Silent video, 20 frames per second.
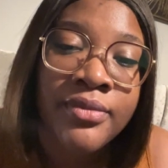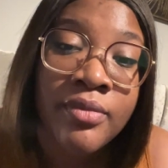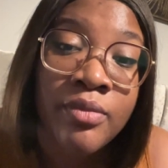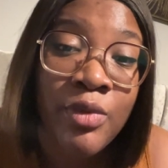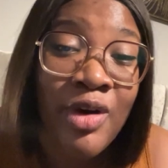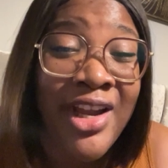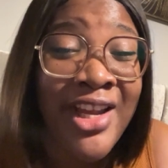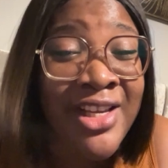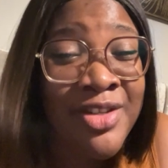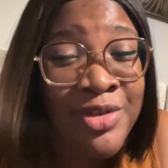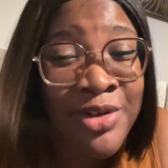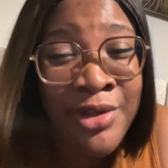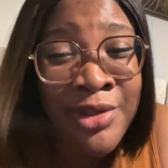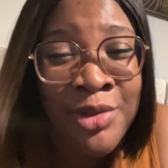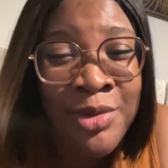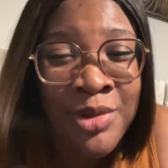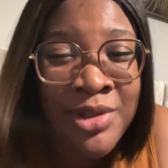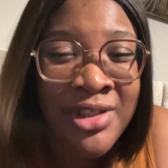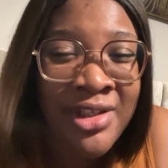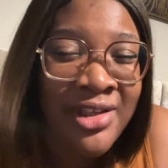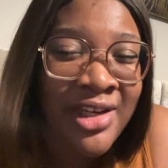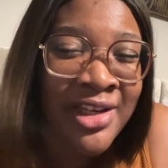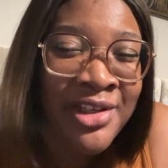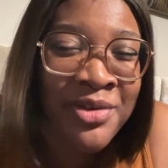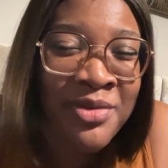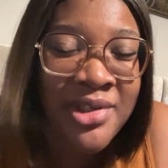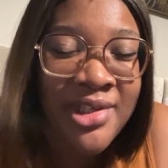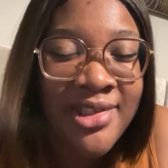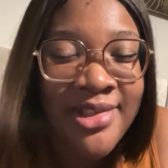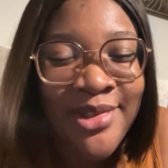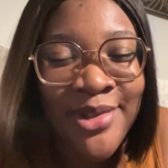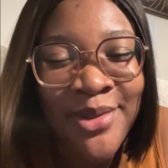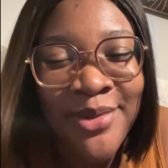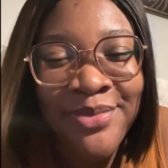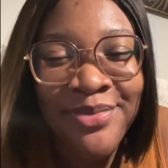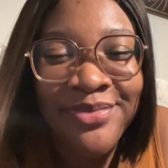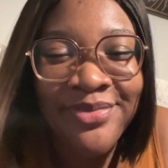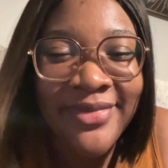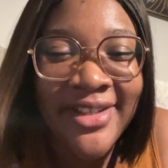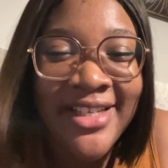but I enjoy doing it anyway, so
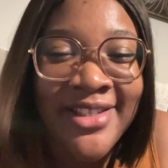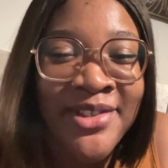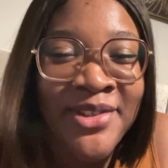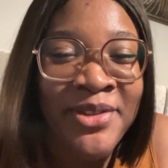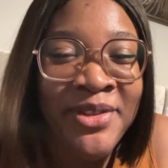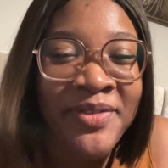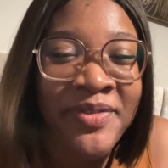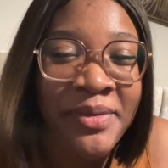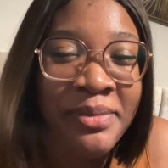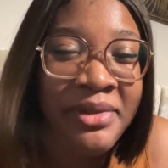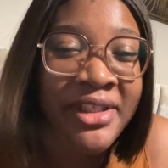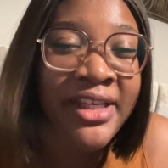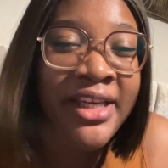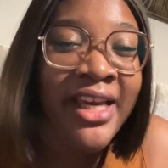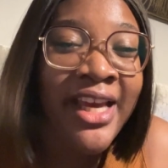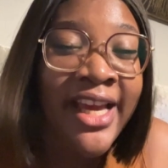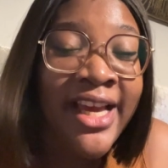it's good for me.